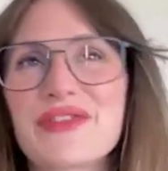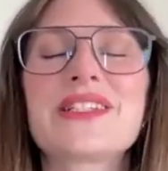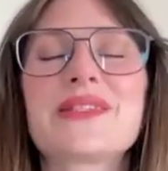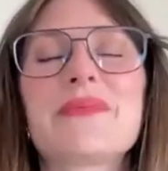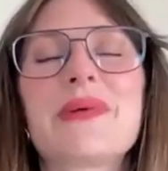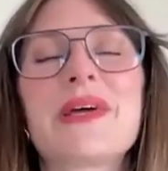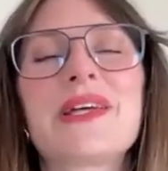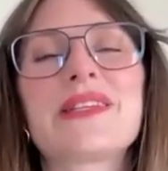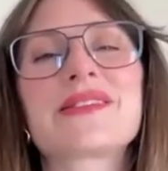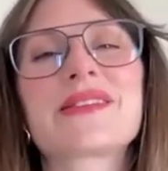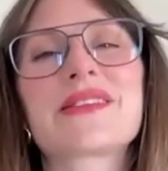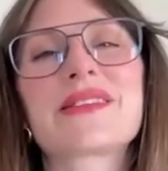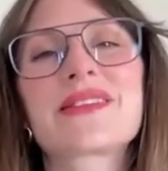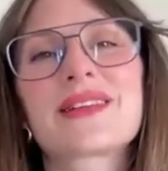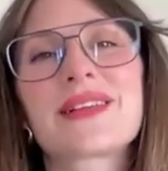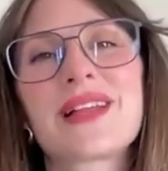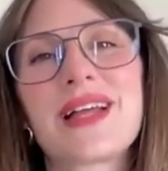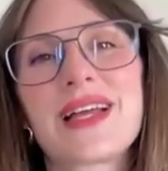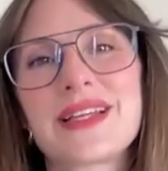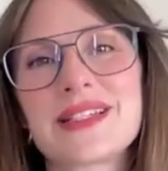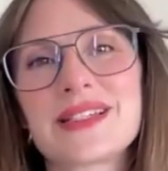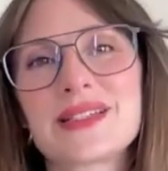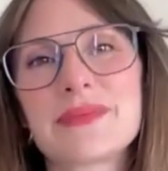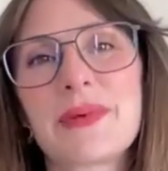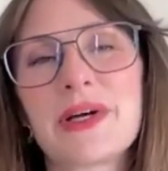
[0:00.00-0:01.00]
It depends on the
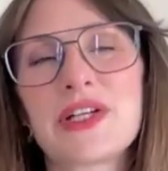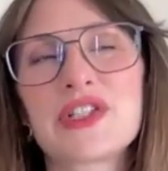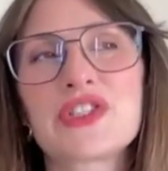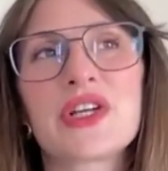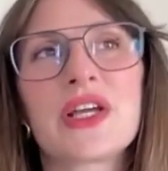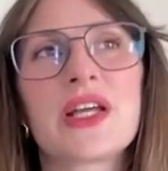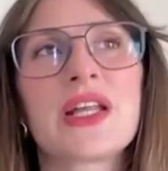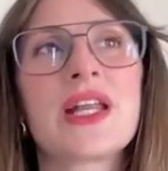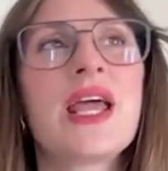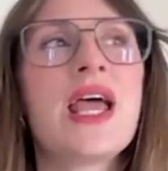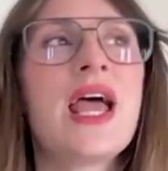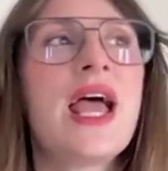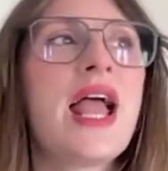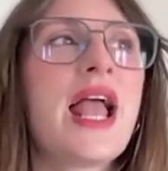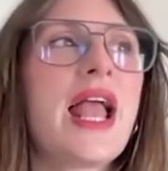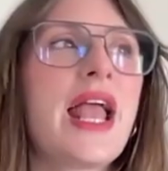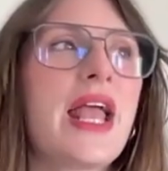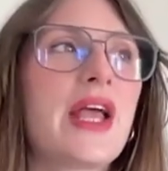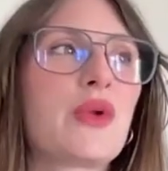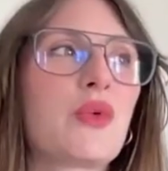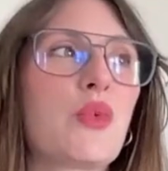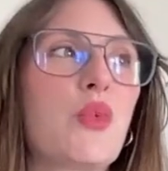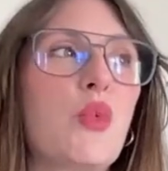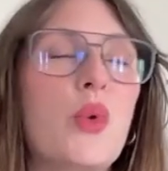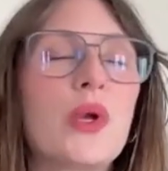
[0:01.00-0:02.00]
client's budget
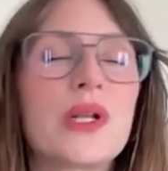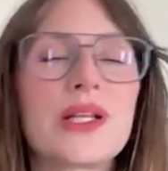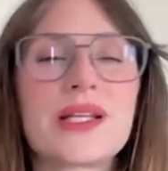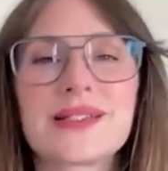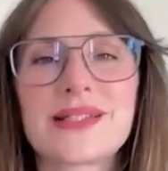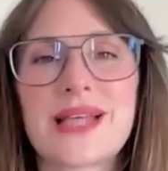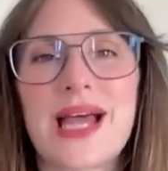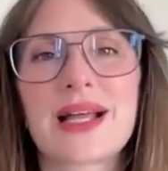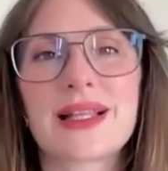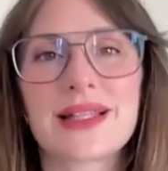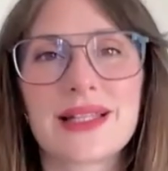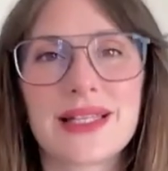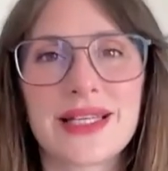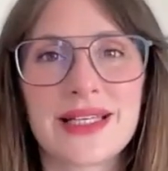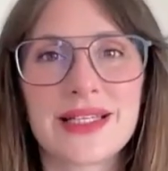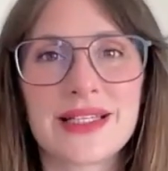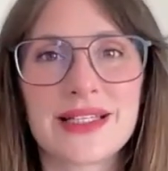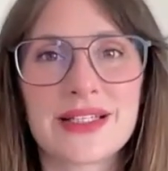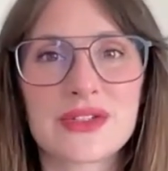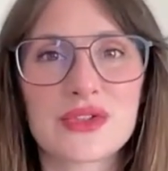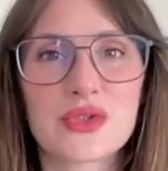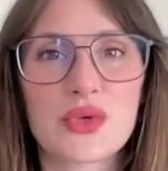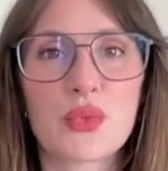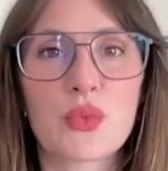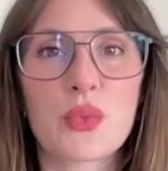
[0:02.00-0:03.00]
and what exactly it
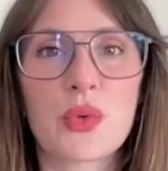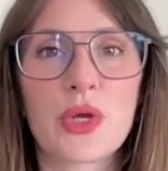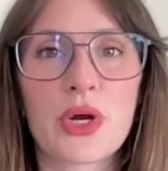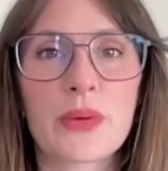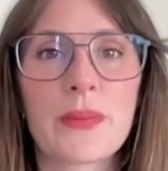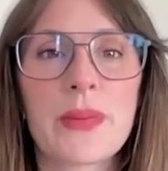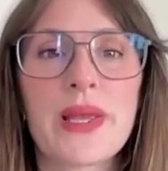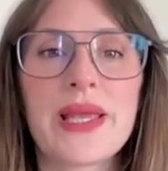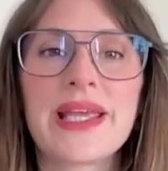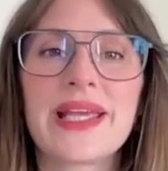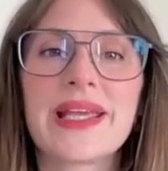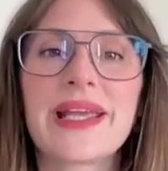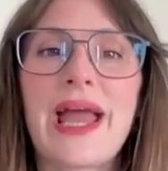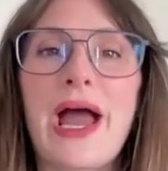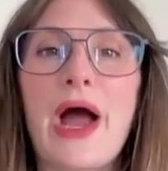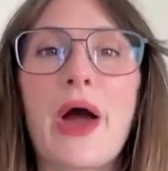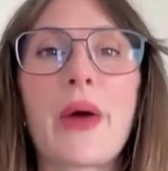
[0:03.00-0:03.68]
is we are making,